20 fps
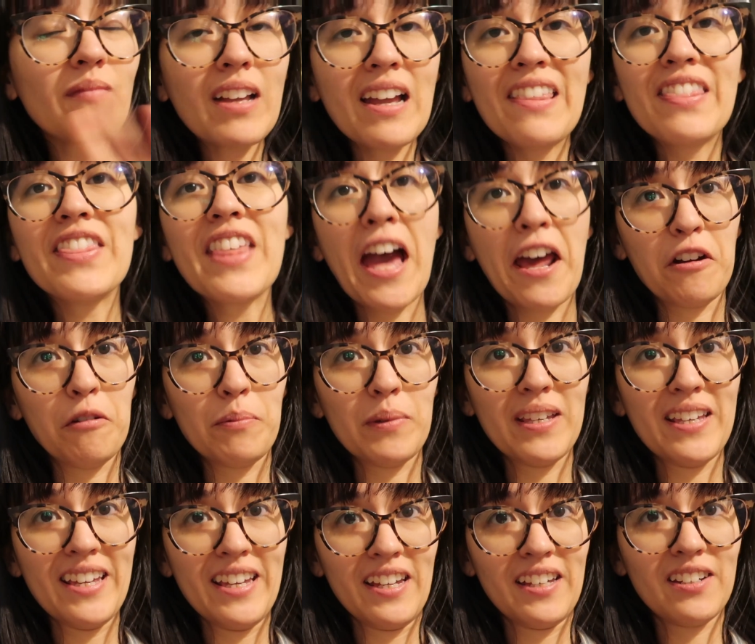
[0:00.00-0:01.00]
that'll
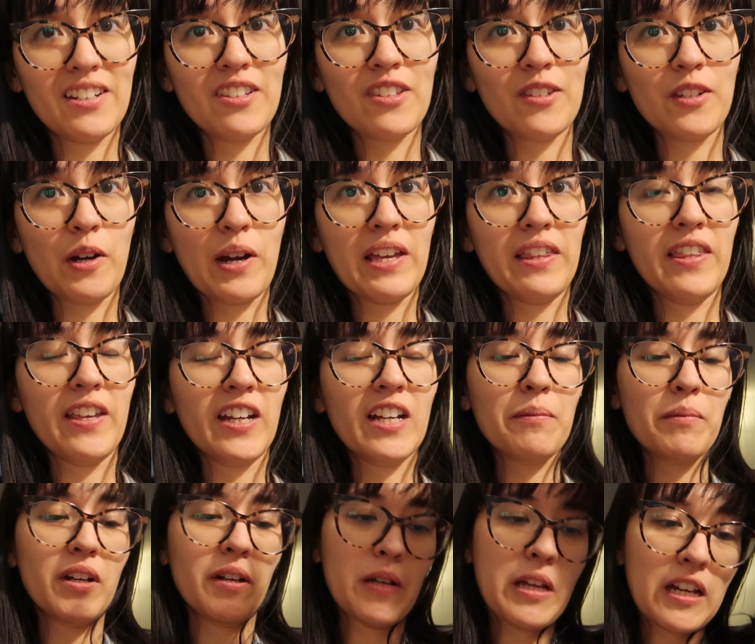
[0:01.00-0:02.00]
be it. So I think
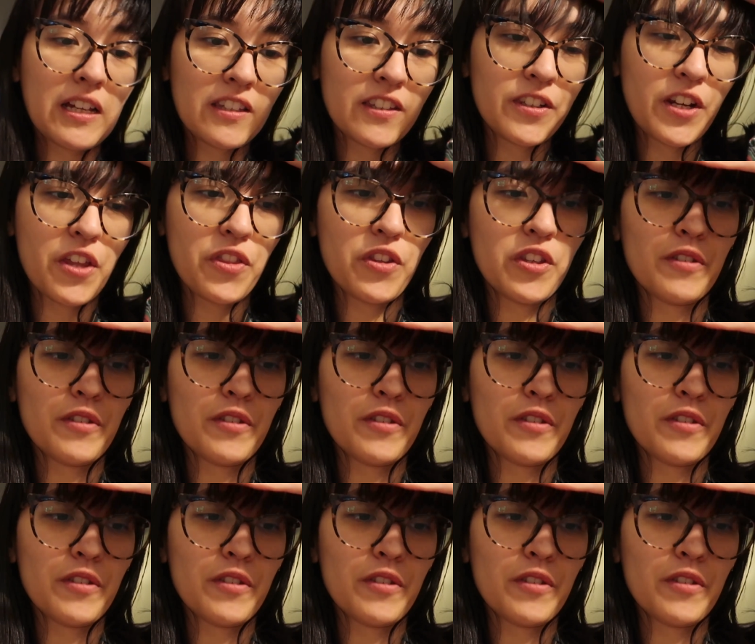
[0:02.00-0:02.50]
I'm gonna extend